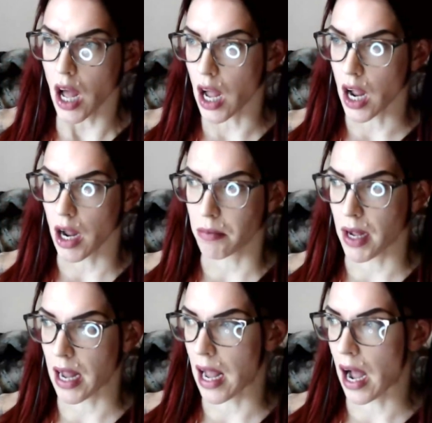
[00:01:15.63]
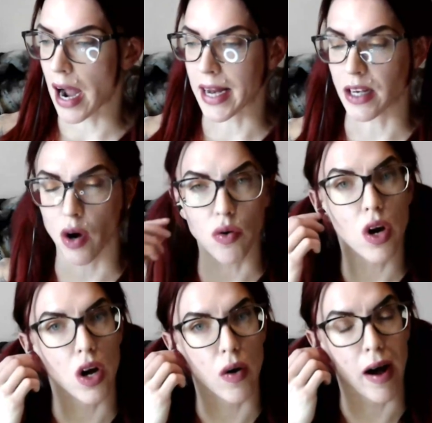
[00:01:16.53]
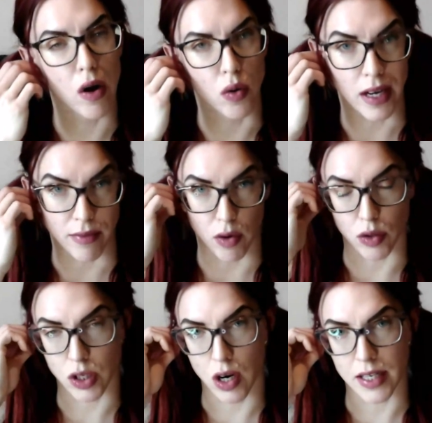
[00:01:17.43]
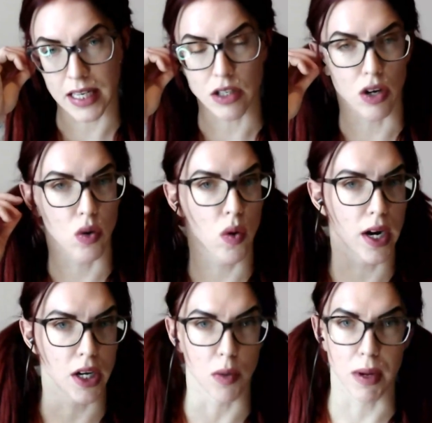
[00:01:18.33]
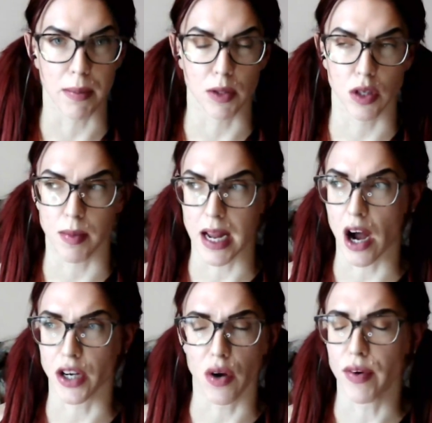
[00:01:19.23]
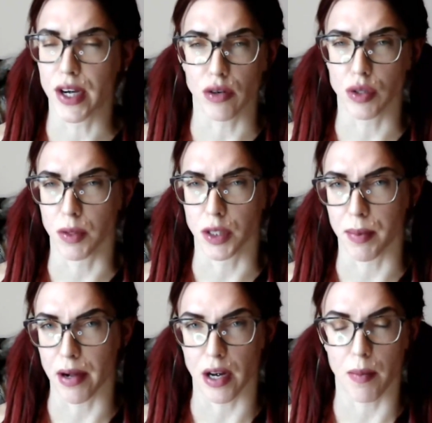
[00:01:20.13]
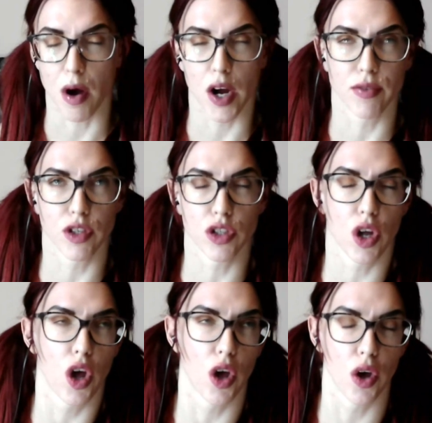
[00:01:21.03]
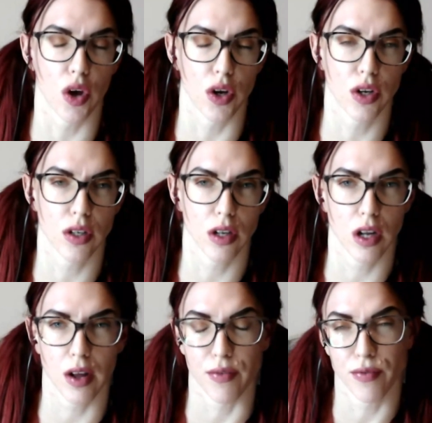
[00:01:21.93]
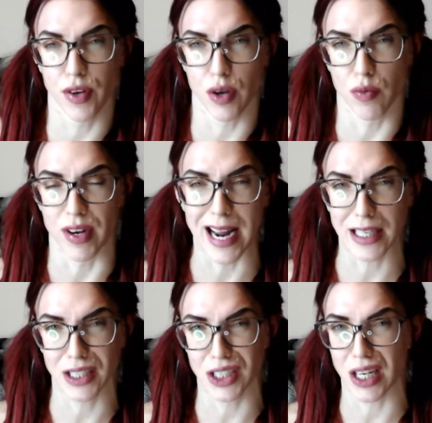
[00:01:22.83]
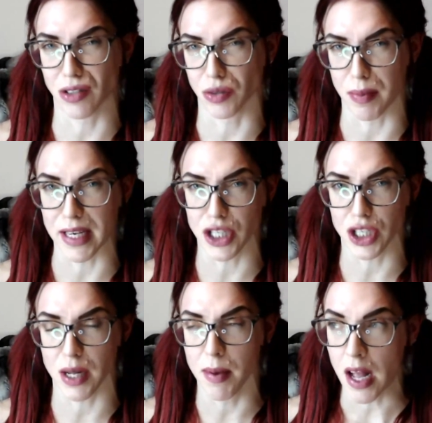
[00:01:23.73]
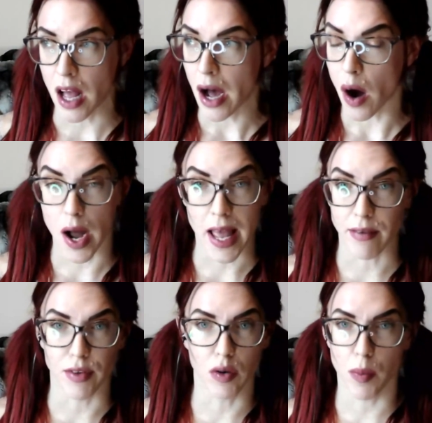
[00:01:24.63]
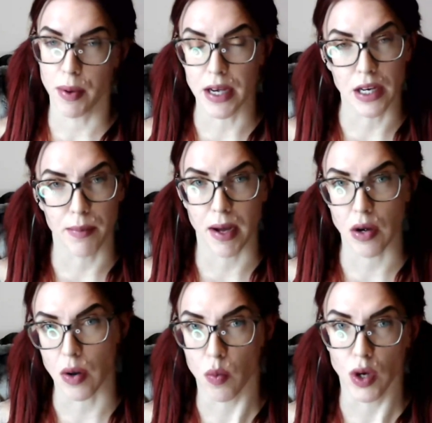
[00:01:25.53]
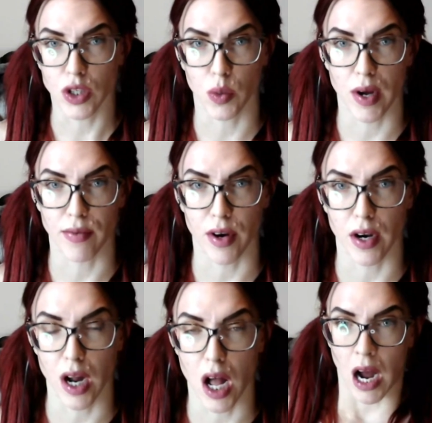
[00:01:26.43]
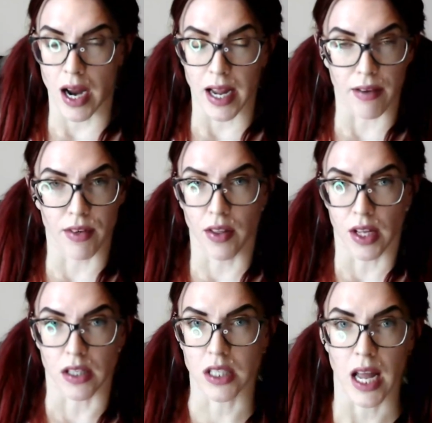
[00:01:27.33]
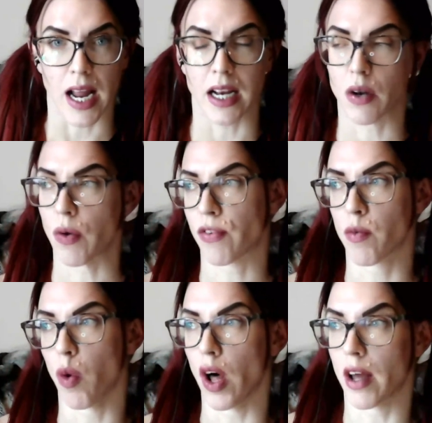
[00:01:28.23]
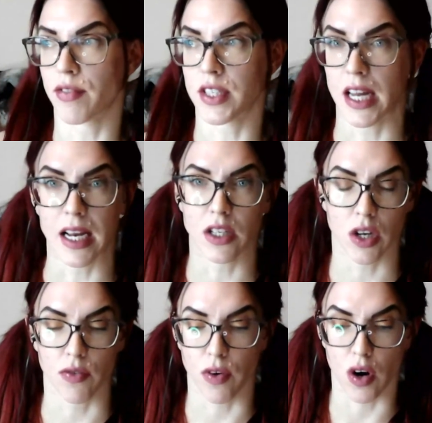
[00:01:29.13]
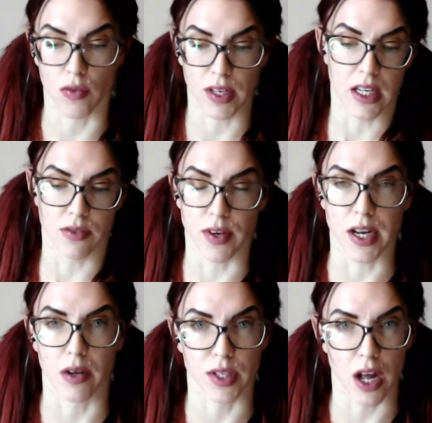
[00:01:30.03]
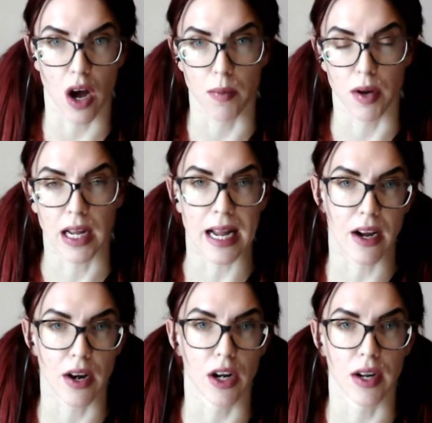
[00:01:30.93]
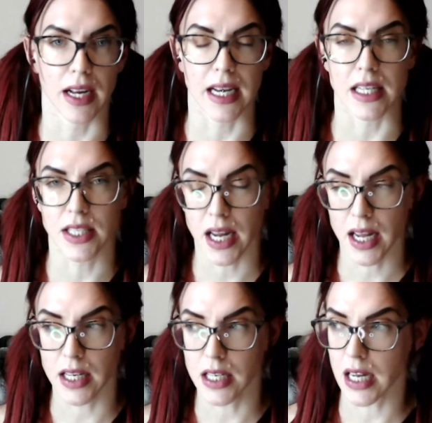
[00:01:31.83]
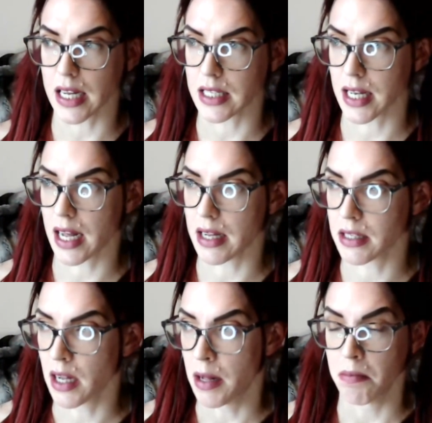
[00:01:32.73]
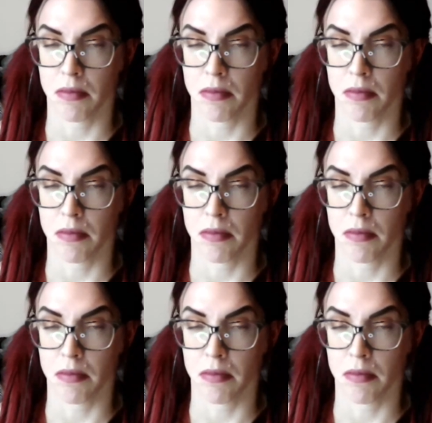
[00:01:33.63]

Um, I don't know how long their vlogs are. These are quite new people to me. I don't really know too much about them. I've just heard a few reaction channels mention them. I have no opinion about them whatsoever. I have nothing to say from what I've seen so far of these videos that I'm looking gonna look at in a second is that